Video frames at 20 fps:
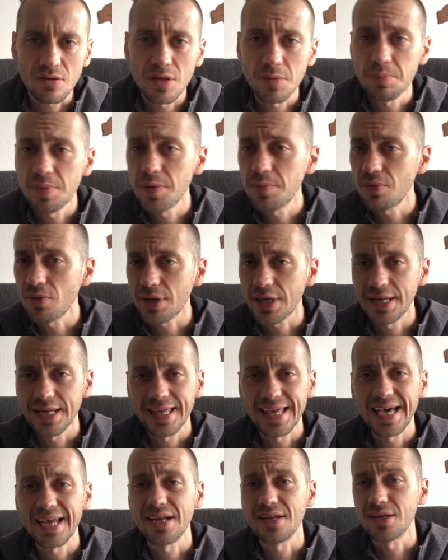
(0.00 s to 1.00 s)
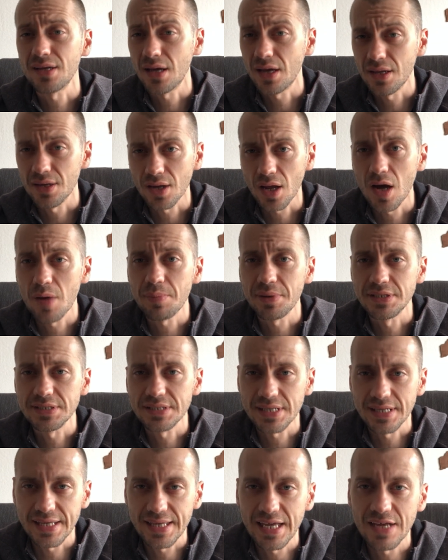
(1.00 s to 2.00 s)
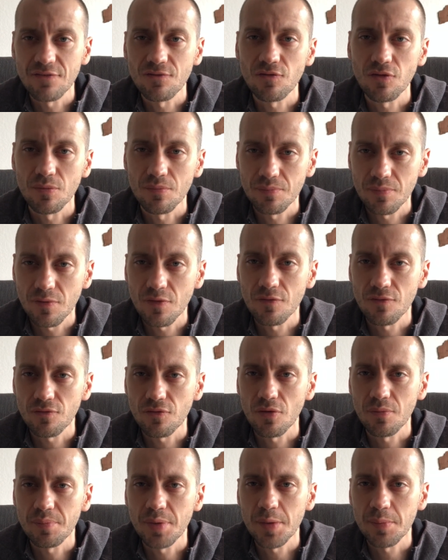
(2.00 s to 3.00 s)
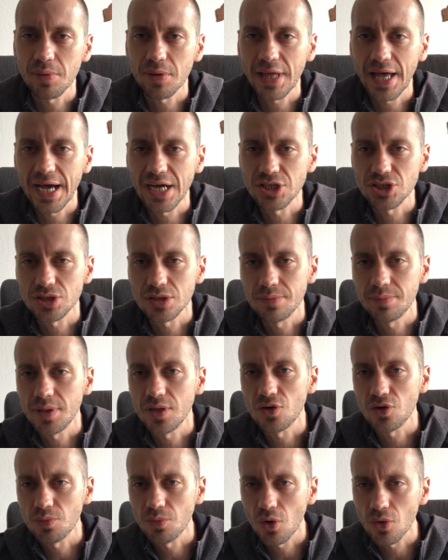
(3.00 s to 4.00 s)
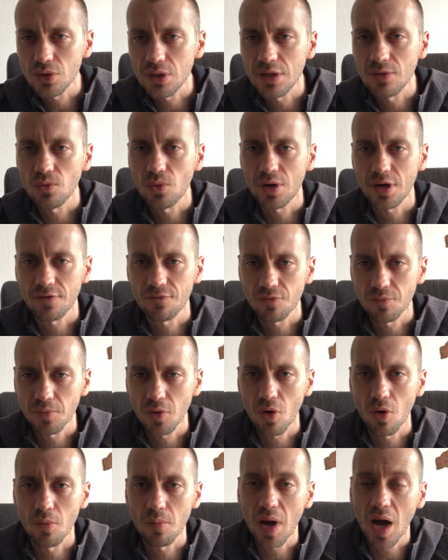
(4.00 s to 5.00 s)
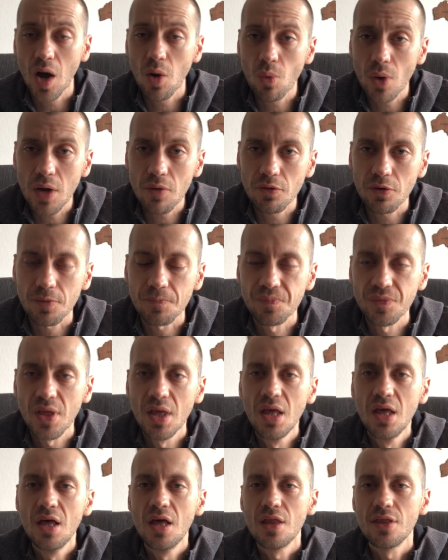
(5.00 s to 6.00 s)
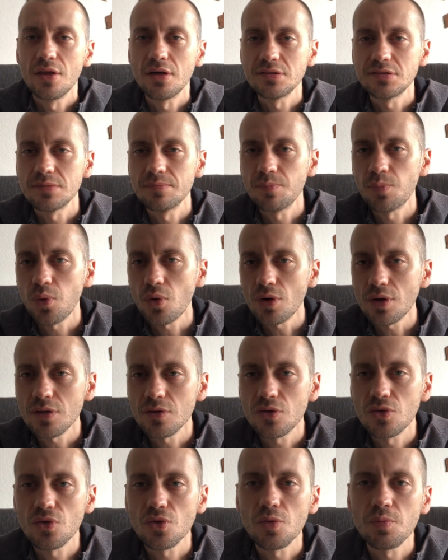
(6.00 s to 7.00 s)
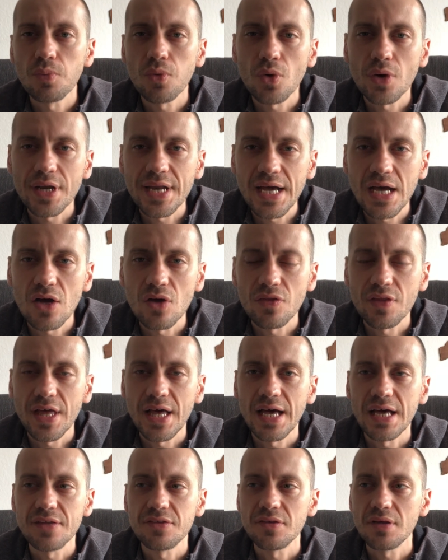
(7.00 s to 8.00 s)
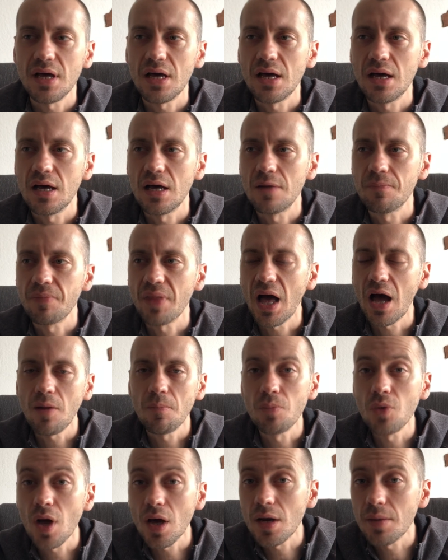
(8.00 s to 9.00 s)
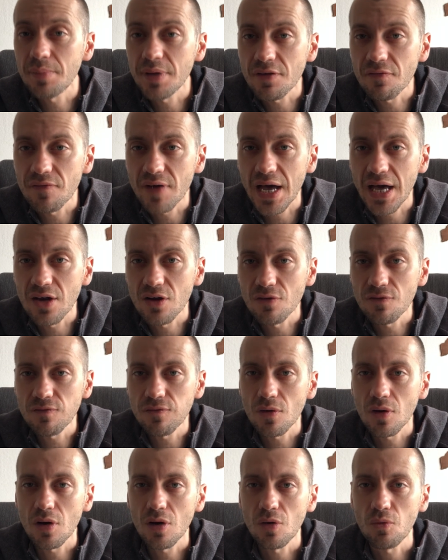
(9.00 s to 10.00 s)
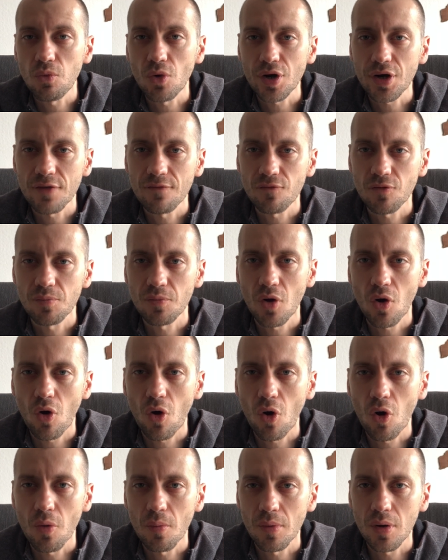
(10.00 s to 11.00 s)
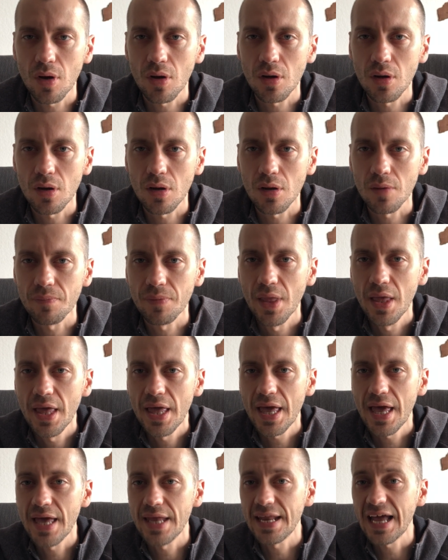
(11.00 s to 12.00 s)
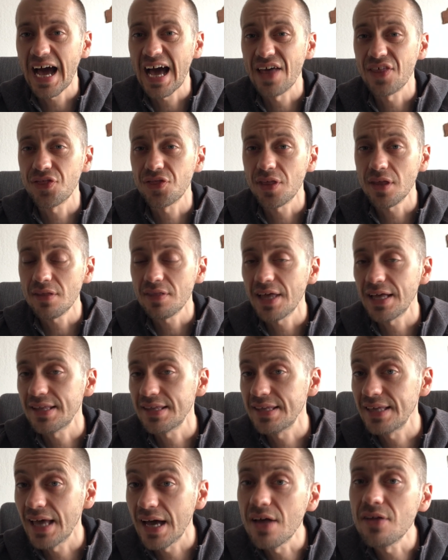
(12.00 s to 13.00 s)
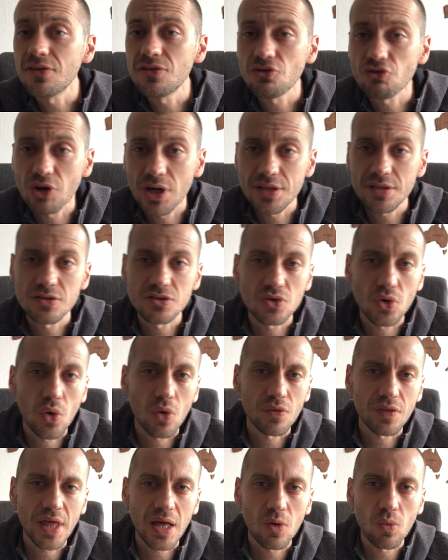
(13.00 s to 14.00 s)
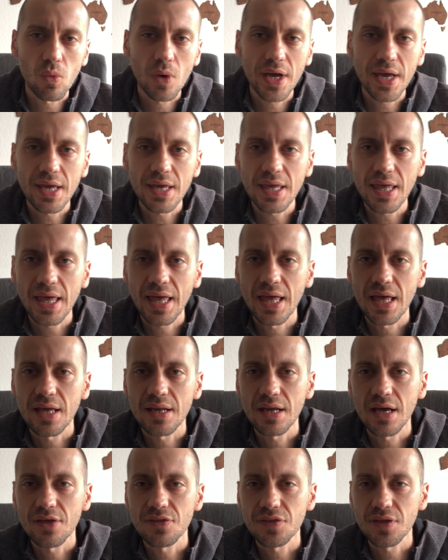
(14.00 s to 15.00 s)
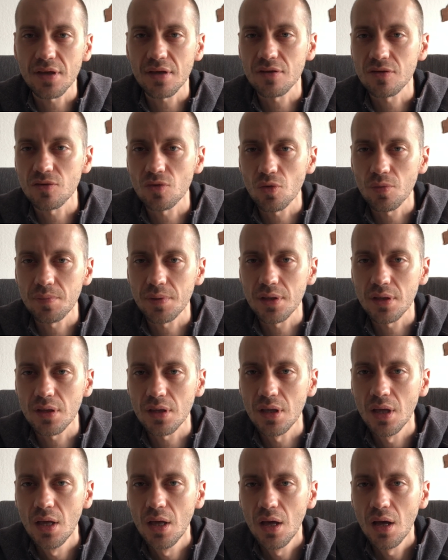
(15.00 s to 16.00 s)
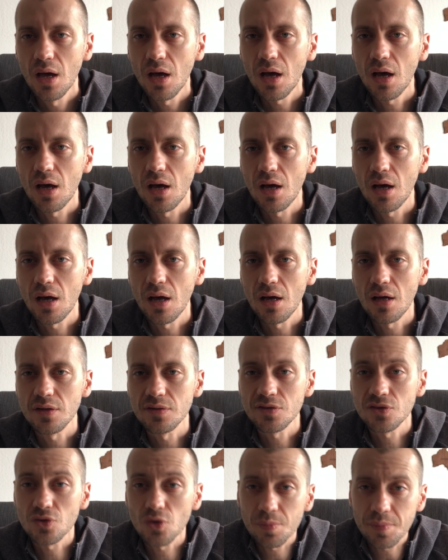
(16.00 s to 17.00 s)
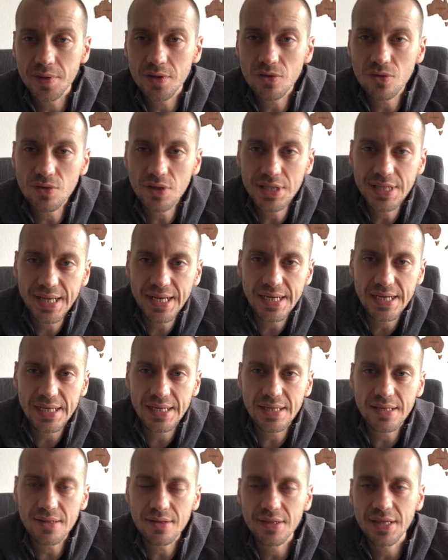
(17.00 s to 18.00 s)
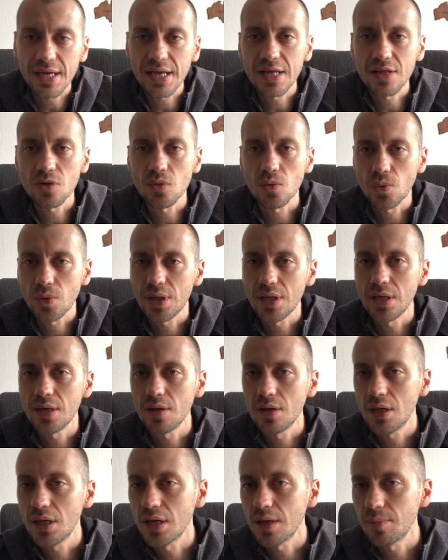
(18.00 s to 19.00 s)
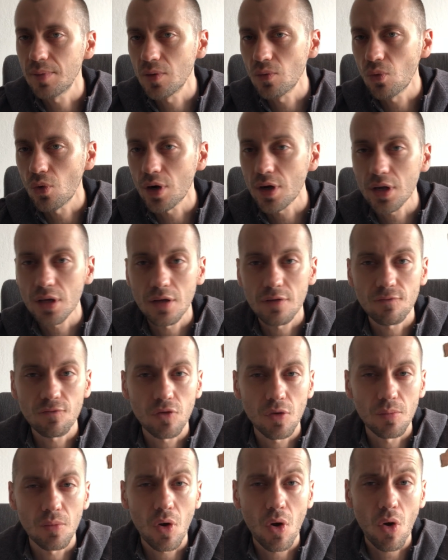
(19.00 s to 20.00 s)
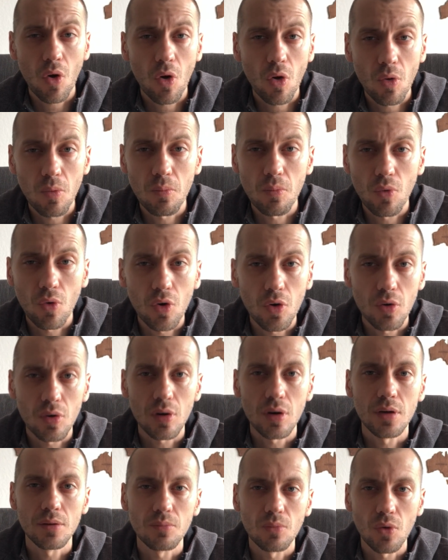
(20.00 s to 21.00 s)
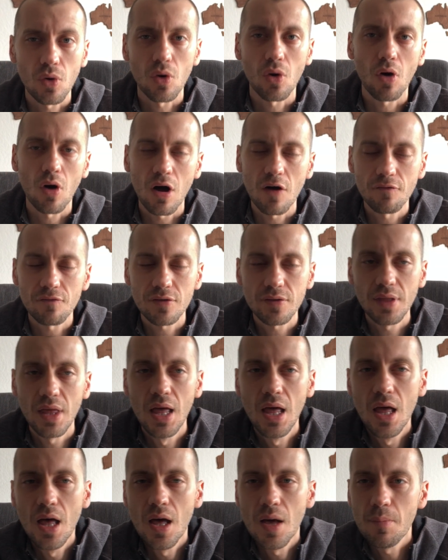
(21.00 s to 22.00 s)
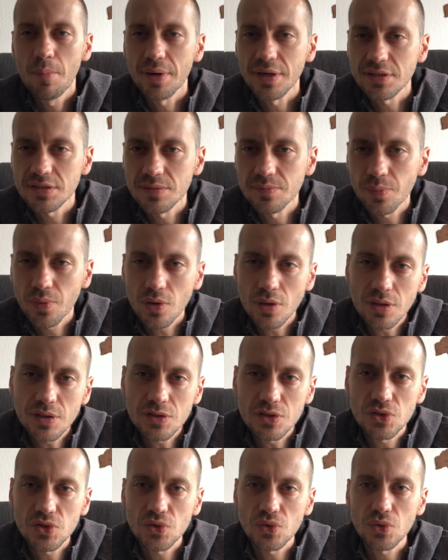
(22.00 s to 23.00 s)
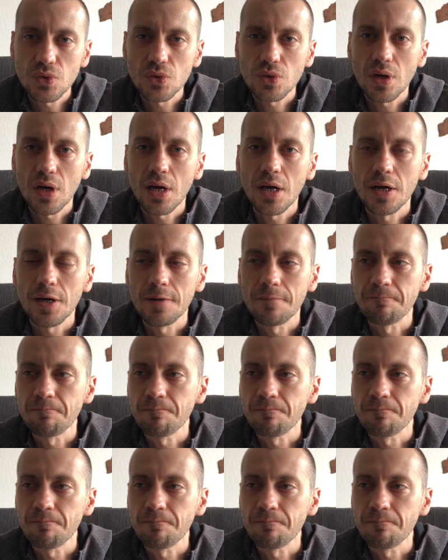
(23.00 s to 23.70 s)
the people can get and companies can get from people actually being remotely and working from home. However, it's important to point out that I'm not a big fan of working from home, and I think that yes, trend is going that way, and I think it will be stupid to deny that we're going to be working from home more and more often. But it's important to